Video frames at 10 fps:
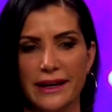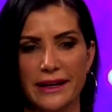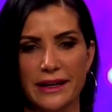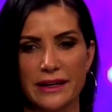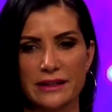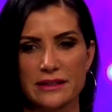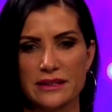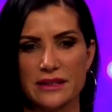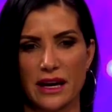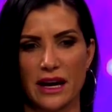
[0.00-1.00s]

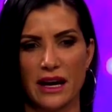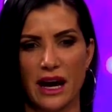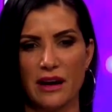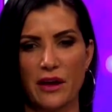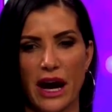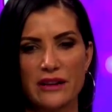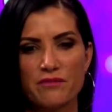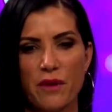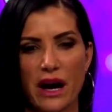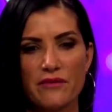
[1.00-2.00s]
And
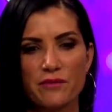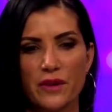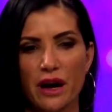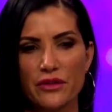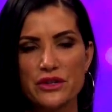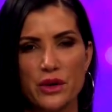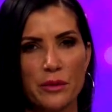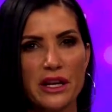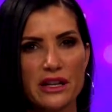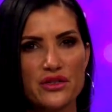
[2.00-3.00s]
I cover so
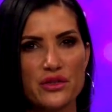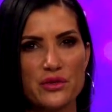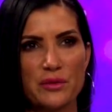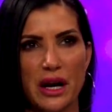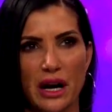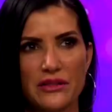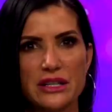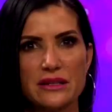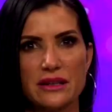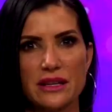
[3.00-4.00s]
many issues, but
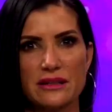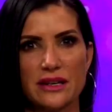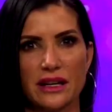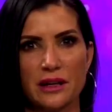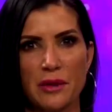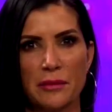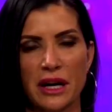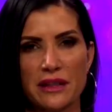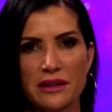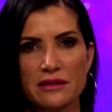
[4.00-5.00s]
obviously the Second
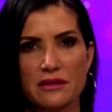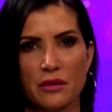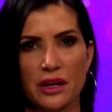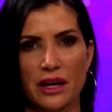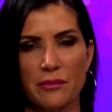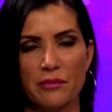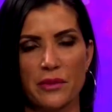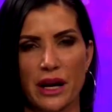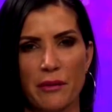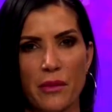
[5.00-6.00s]
Amendment, I think, is the one that
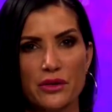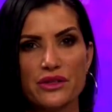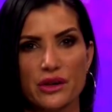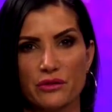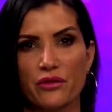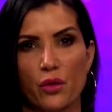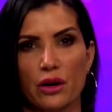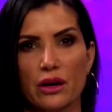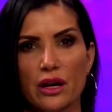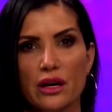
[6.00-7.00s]
I'm most known
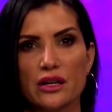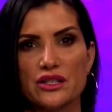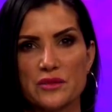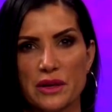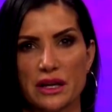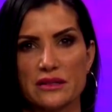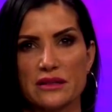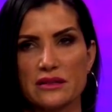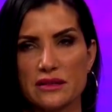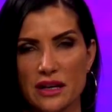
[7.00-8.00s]
for, just because
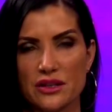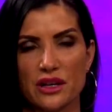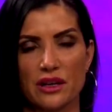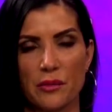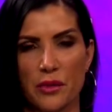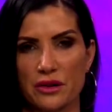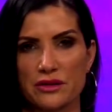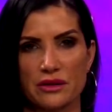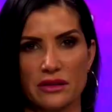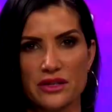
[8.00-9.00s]
it's such a
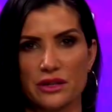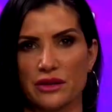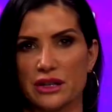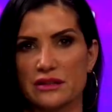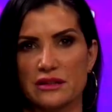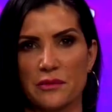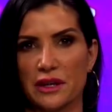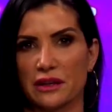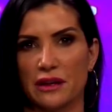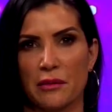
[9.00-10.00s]
personal issue, and it's
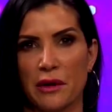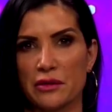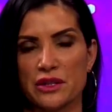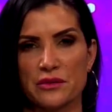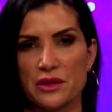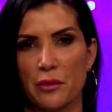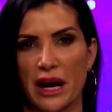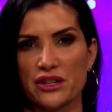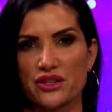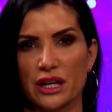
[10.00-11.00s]
something about which I'm so
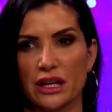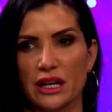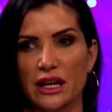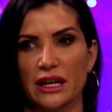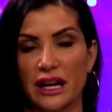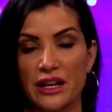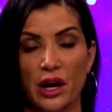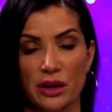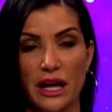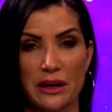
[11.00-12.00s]
passionate, and I
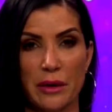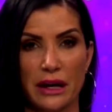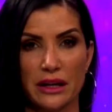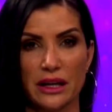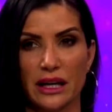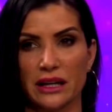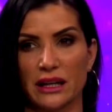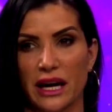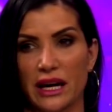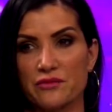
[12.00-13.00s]
know a lot about it,
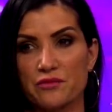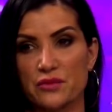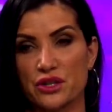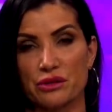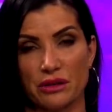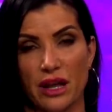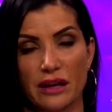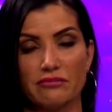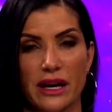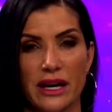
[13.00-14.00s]
and I shoot a
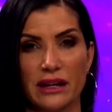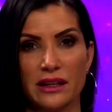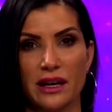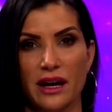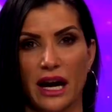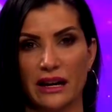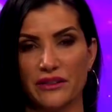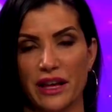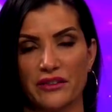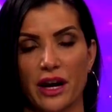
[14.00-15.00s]
lot, and I
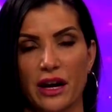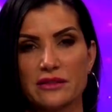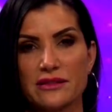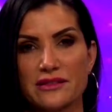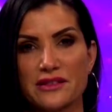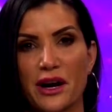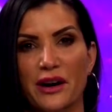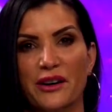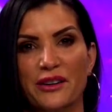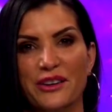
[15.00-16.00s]
have a lot of guns, and
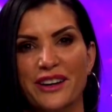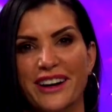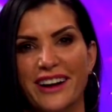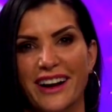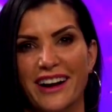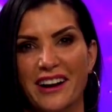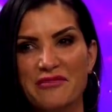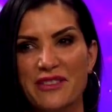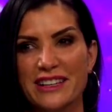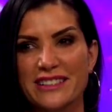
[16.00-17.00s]
so
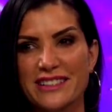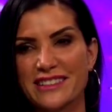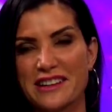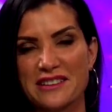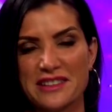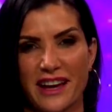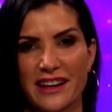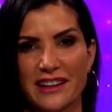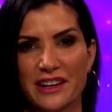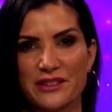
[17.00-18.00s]
it just
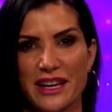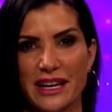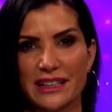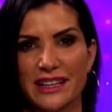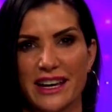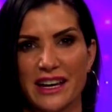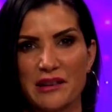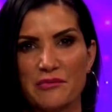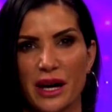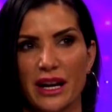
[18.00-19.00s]
kind of goes hand in hand.